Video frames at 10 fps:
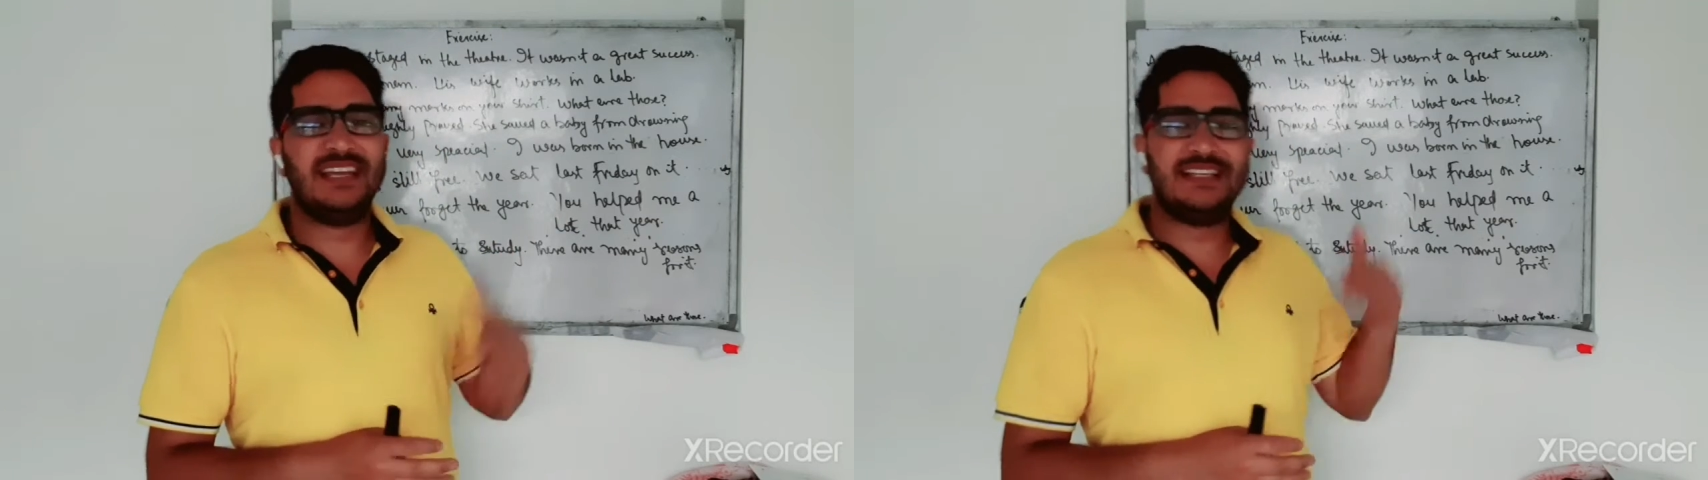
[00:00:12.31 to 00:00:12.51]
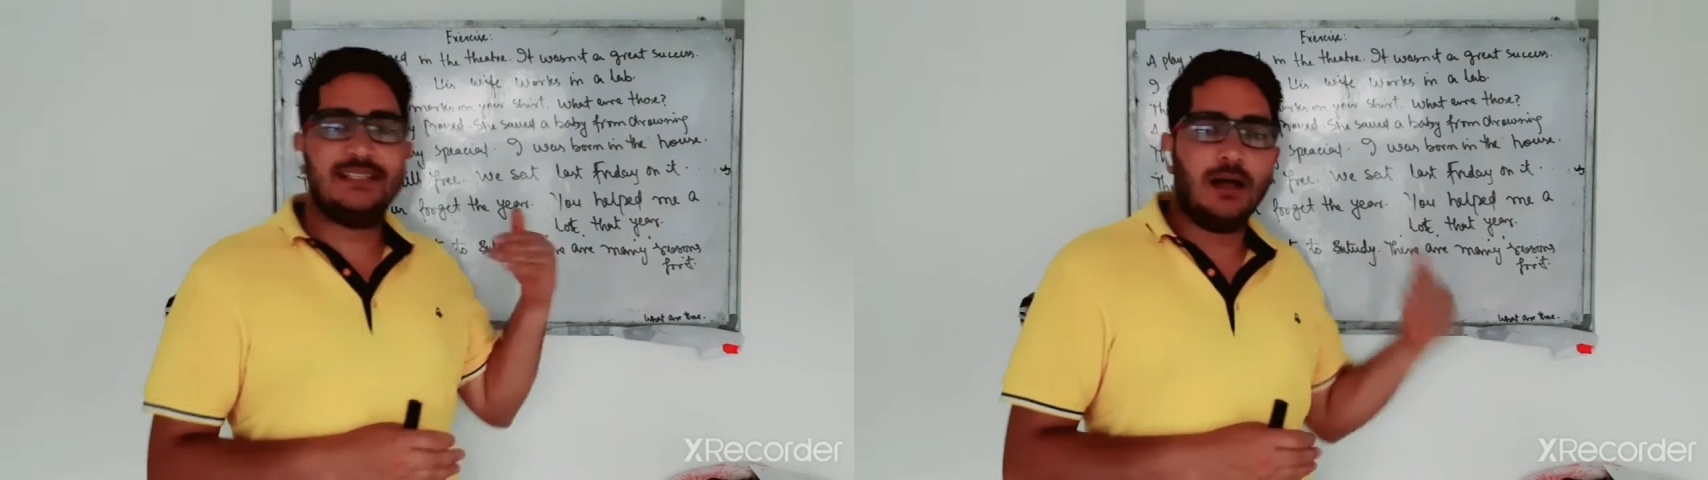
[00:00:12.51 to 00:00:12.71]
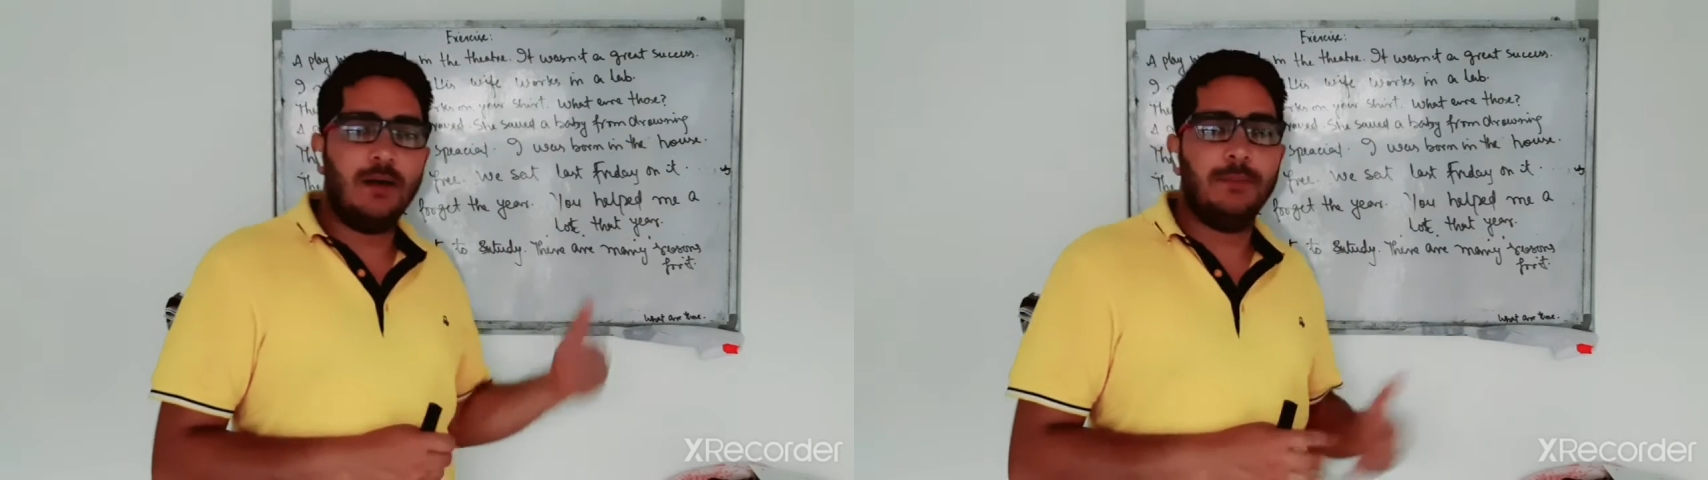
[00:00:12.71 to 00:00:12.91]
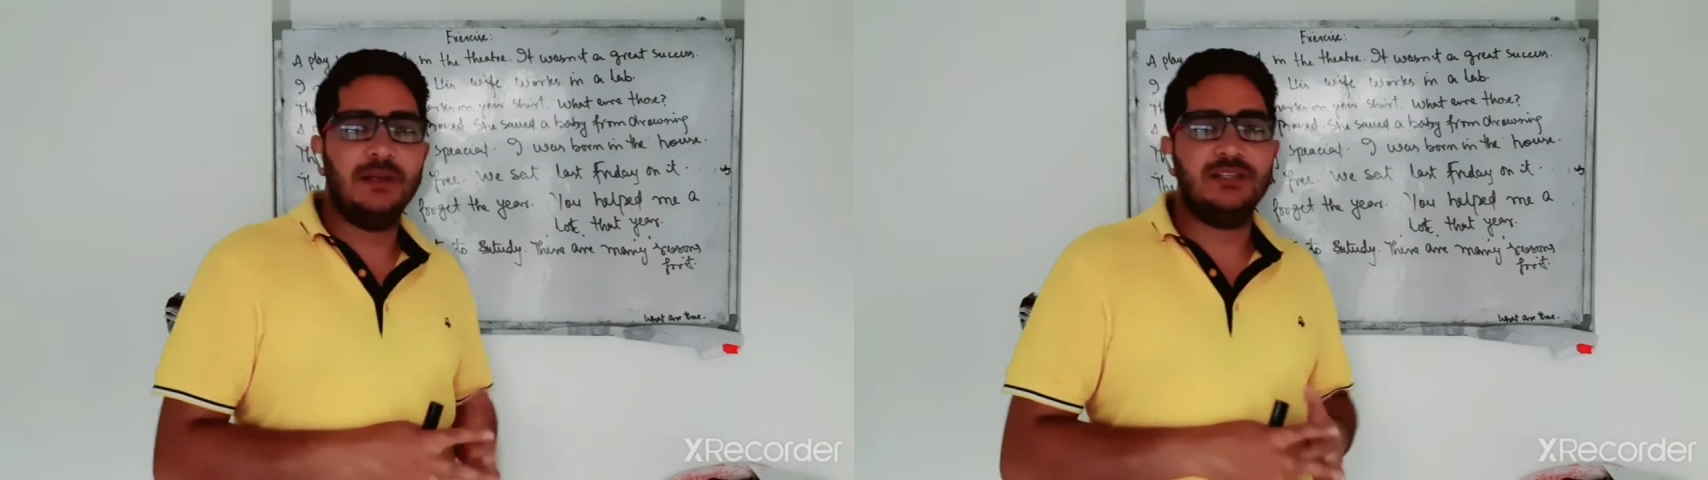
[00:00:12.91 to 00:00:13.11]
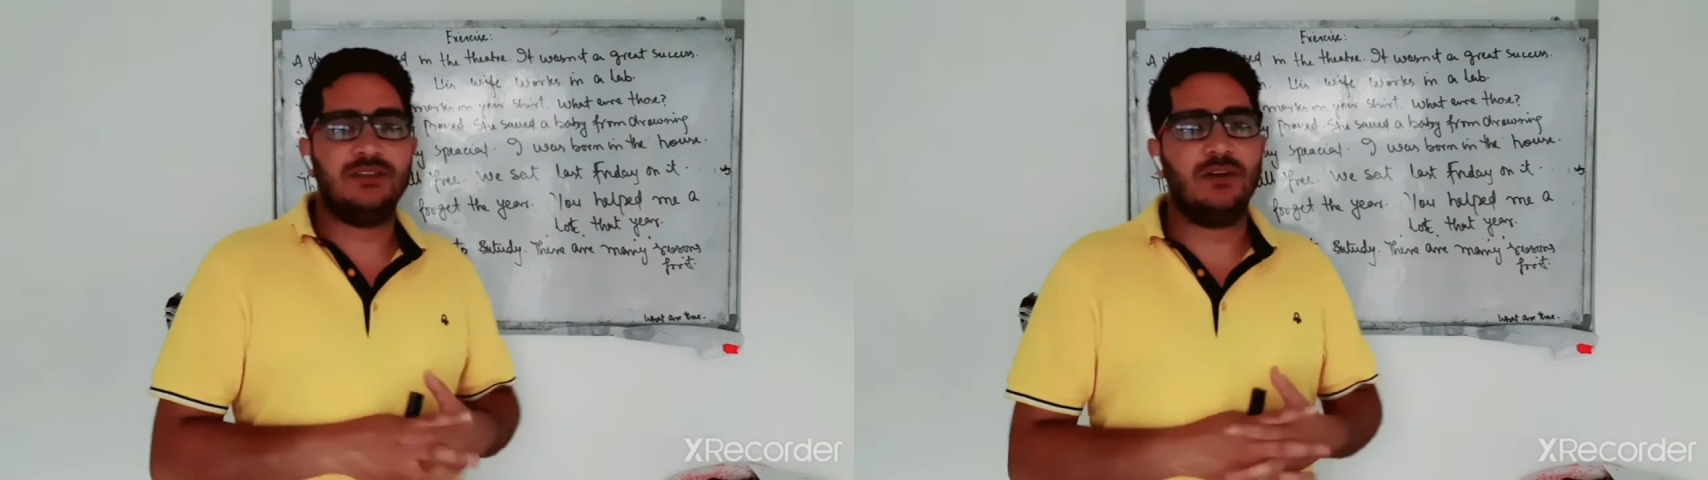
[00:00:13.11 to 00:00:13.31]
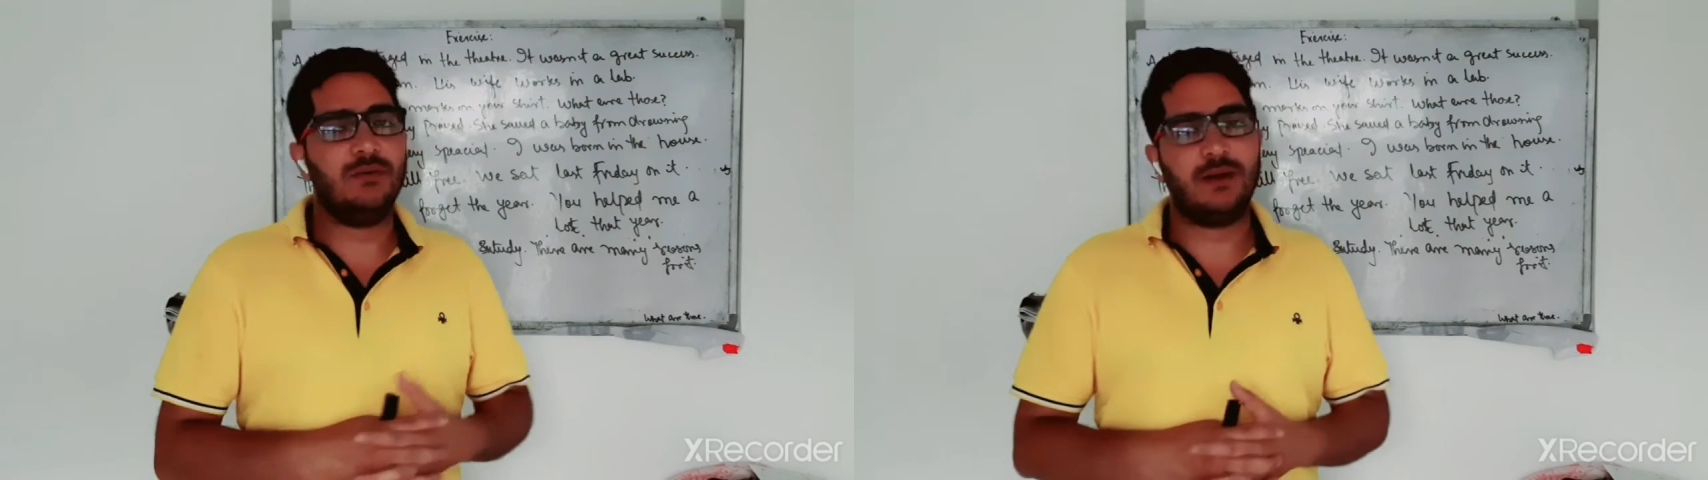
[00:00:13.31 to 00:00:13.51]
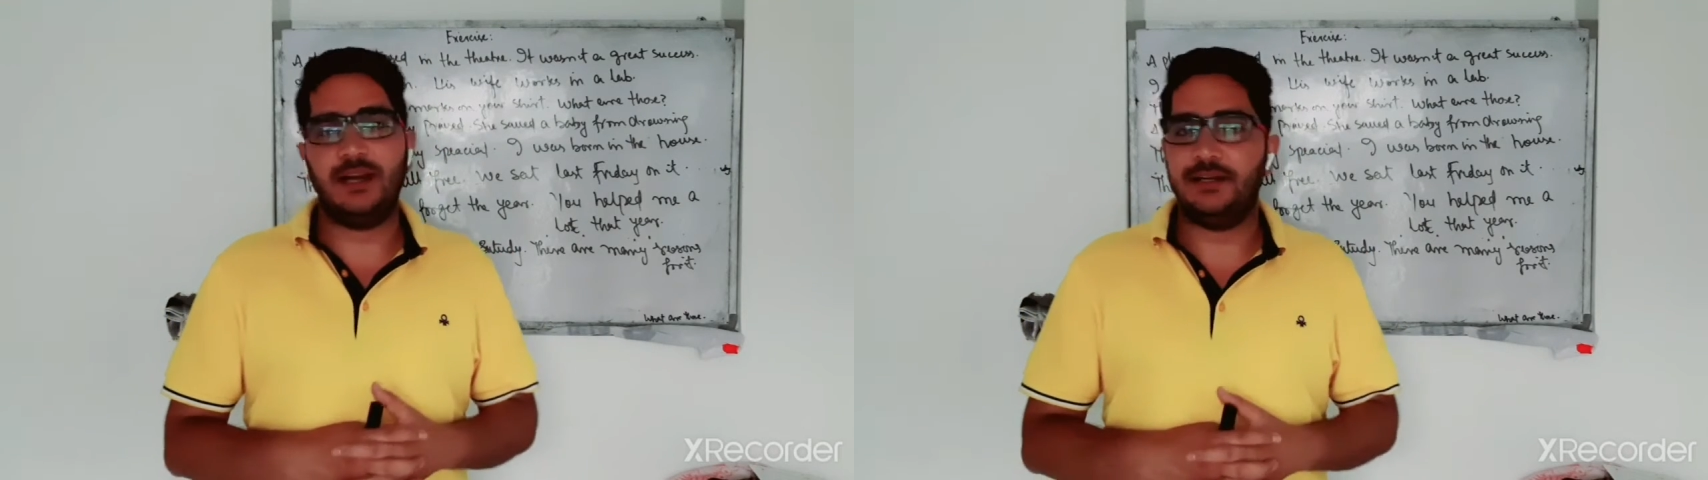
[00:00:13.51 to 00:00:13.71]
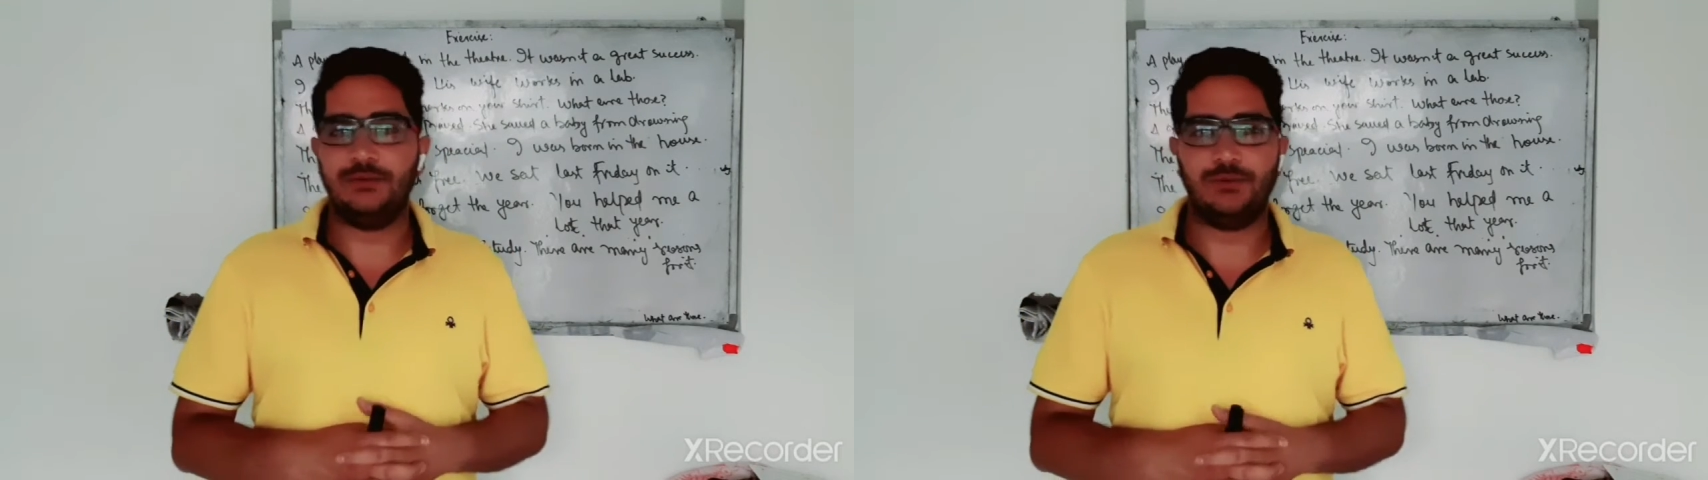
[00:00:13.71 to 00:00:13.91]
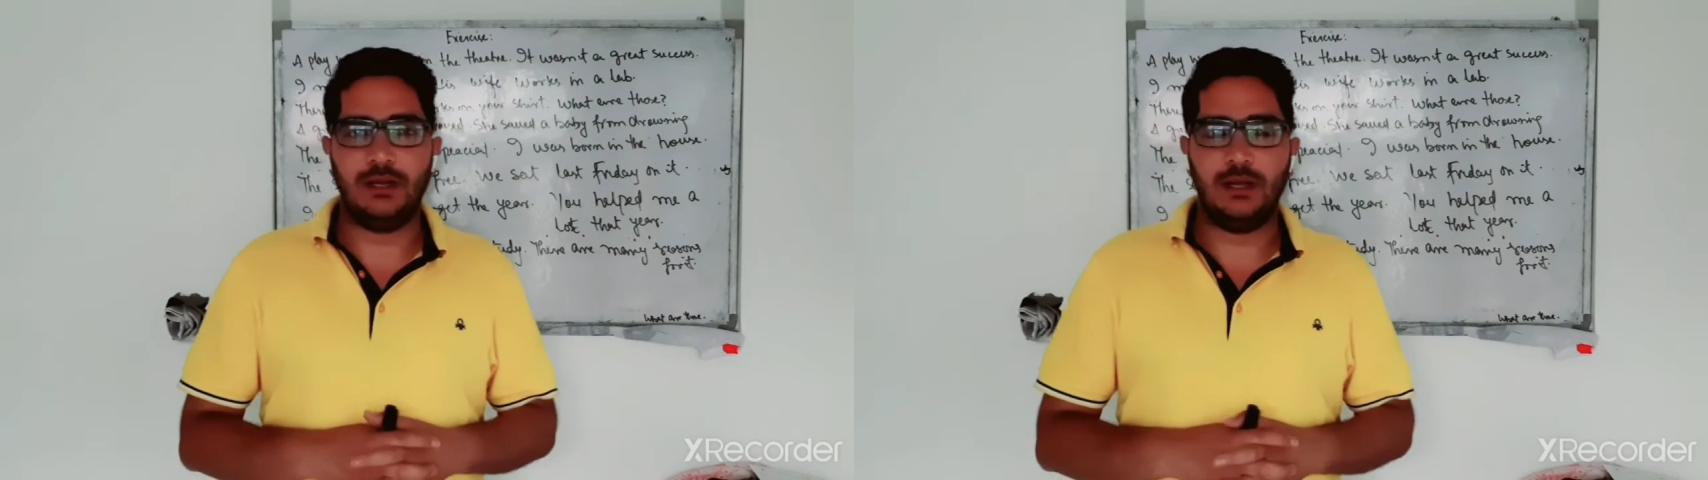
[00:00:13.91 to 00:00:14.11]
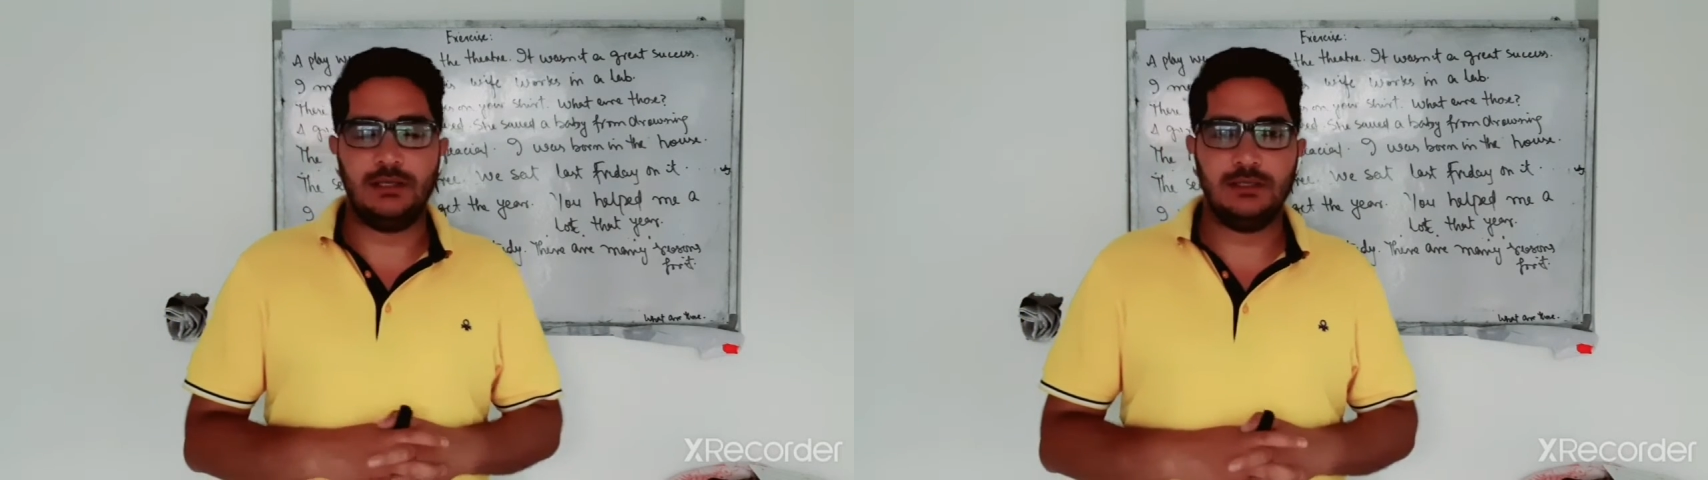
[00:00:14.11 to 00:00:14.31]
examples of relative
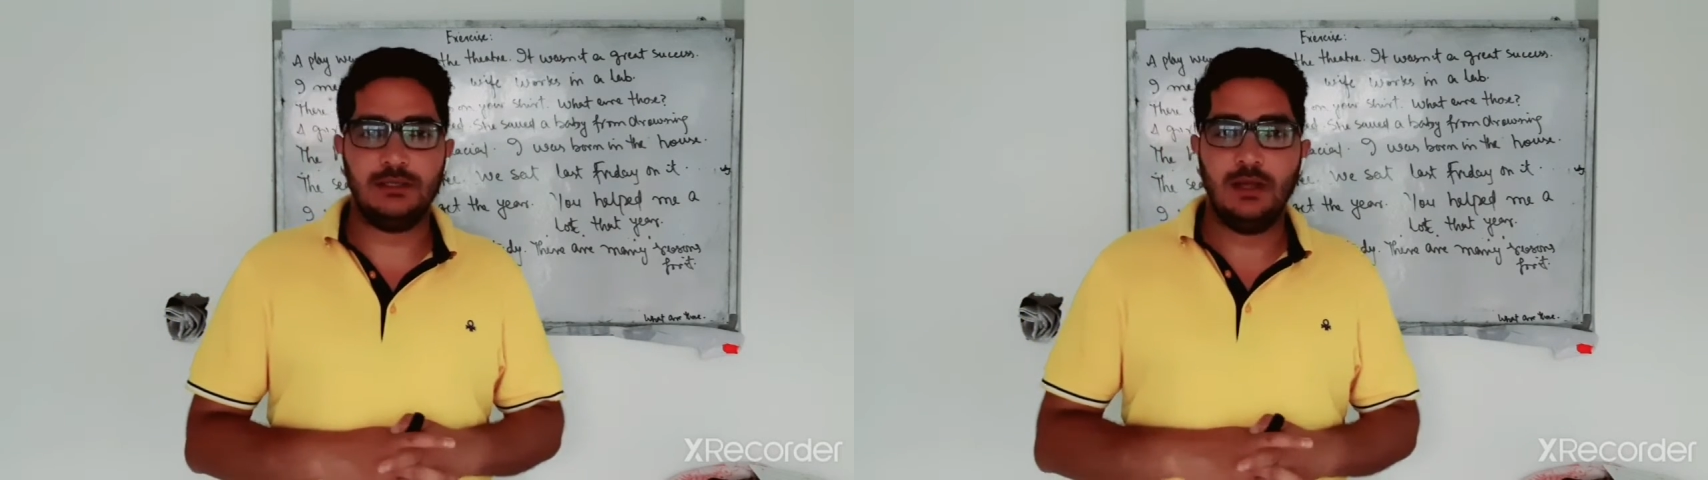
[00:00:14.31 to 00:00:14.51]
clauses.